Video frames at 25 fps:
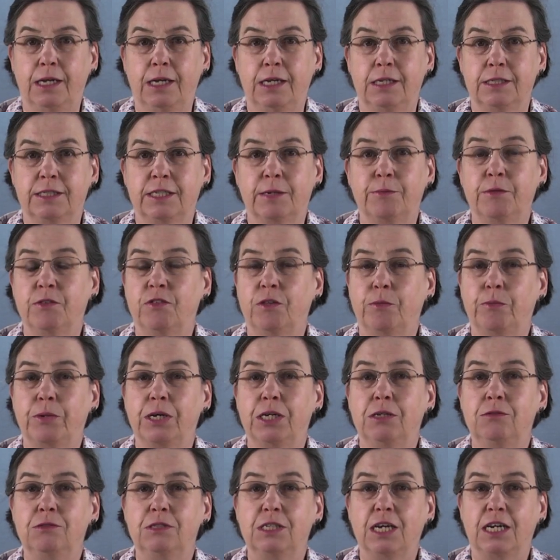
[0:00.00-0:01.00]
Some of the
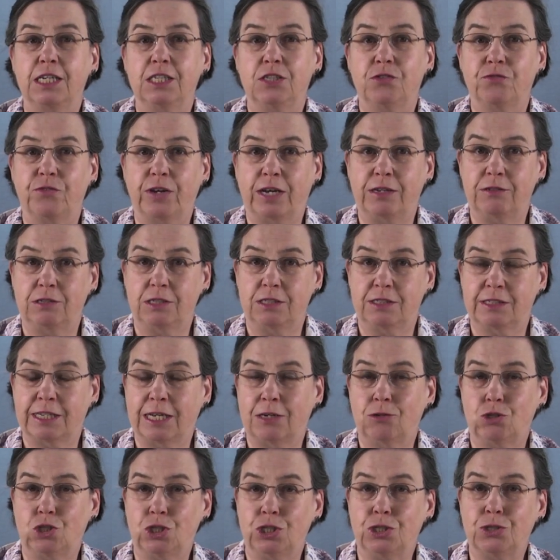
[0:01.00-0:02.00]
bone dice found at
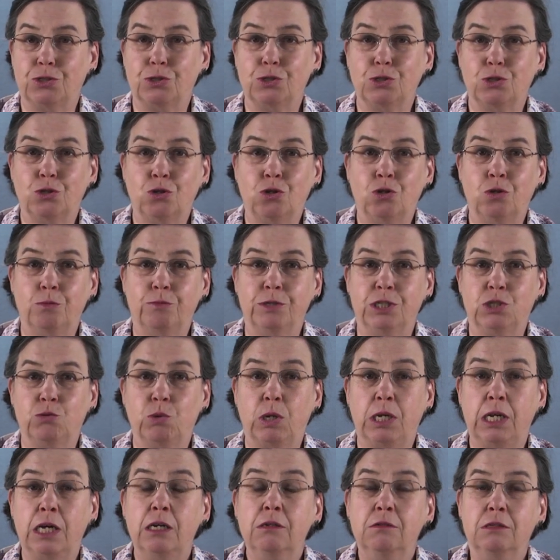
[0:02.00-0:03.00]
South Shields and Corbridge were
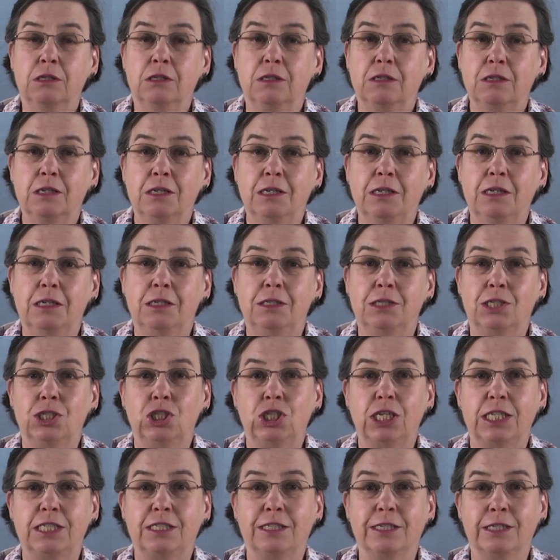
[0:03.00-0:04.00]
loaded,
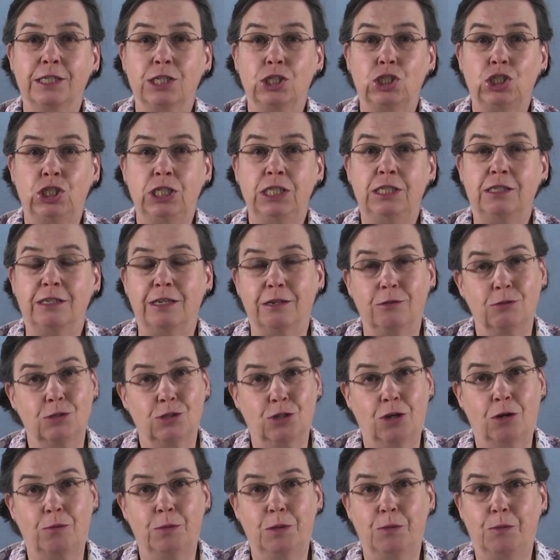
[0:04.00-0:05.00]
suggesting that cheating was
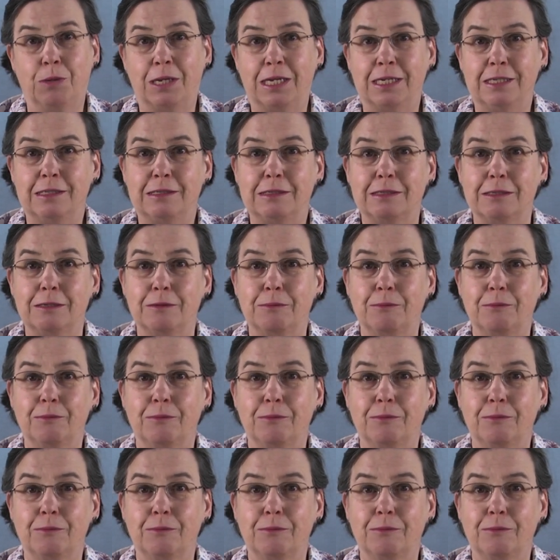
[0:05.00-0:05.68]
commonplace.